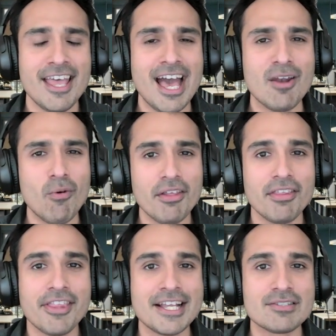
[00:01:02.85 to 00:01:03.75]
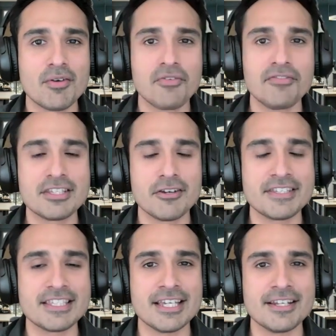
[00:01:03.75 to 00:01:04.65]
And one of the things that we've sort of
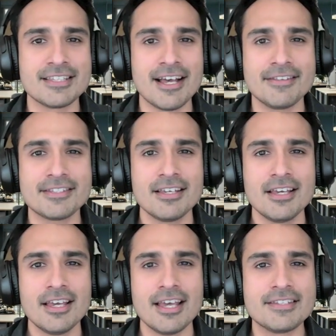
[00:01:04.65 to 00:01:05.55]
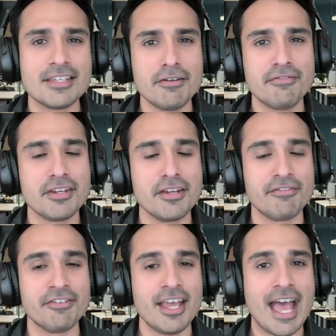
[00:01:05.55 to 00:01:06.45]
seen is that instead of sort
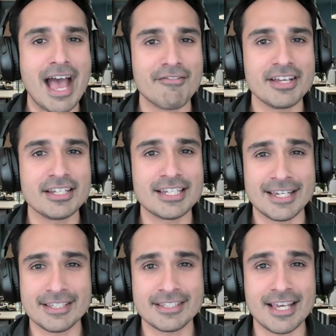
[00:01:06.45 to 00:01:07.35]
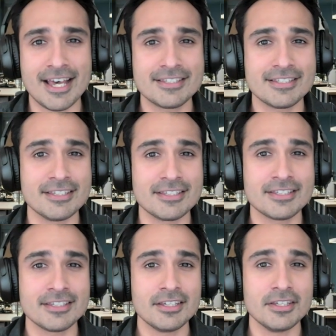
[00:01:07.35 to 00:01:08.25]
of having data sets
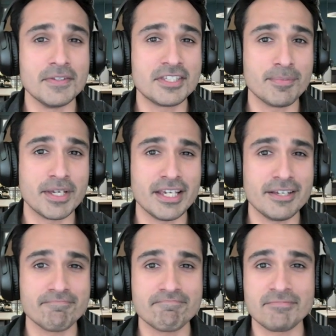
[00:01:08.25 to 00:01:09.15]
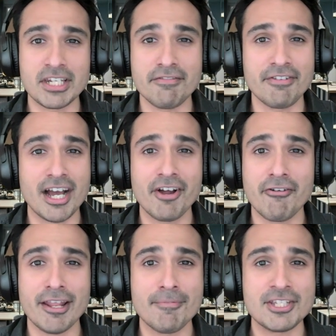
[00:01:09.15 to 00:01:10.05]
that's used to be,
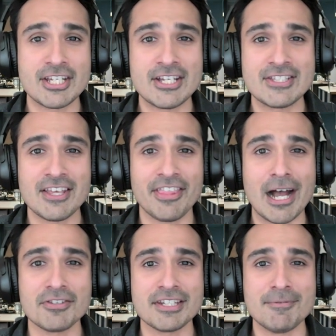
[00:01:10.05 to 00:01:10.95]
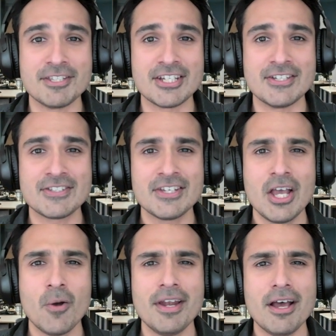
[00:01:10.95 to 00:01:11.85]
500 images, 1,000 images,
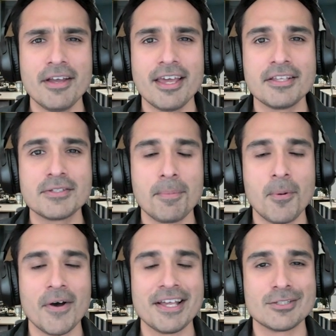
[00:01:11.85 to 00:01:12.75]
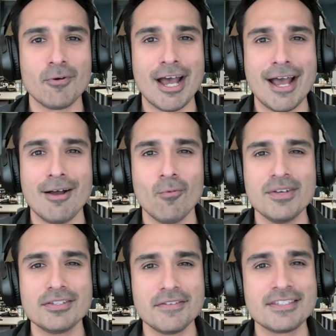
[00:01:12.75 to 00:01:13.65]
we're now getting to a point where we
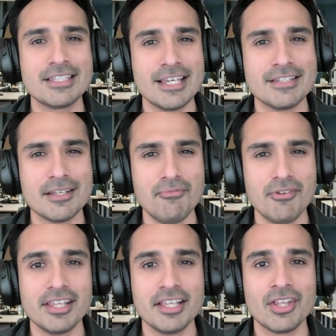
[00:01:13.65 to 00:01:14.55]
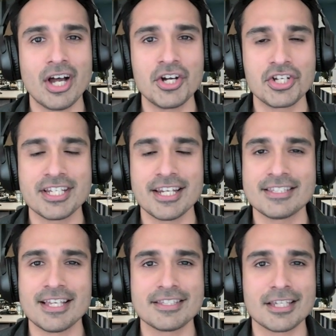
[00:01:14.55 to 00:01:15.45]
sort of see some really large data
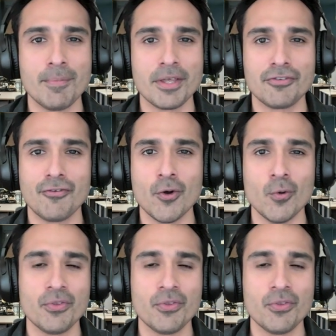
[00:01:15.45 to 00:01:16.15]
sets coming through.